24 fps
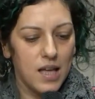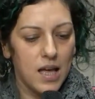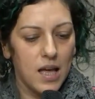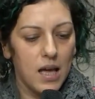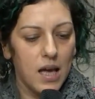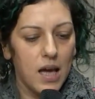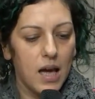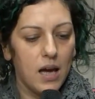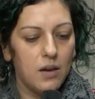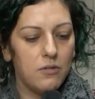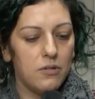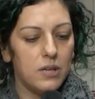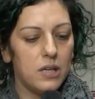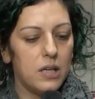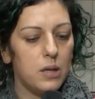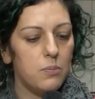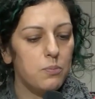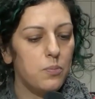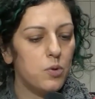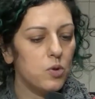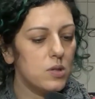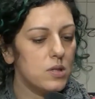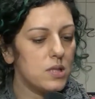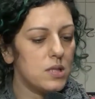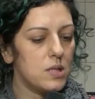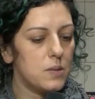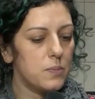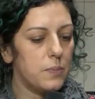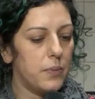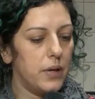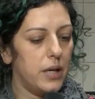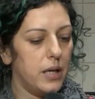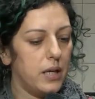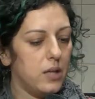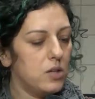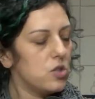have an impulse
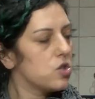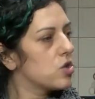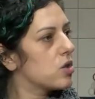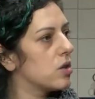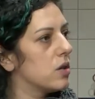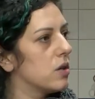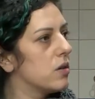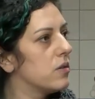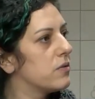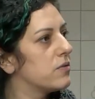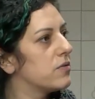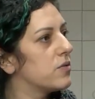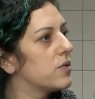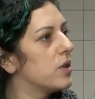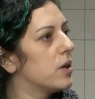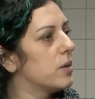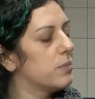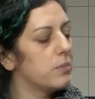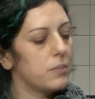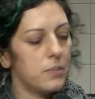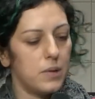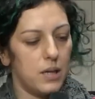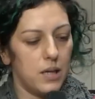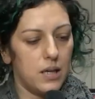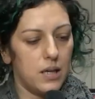speech from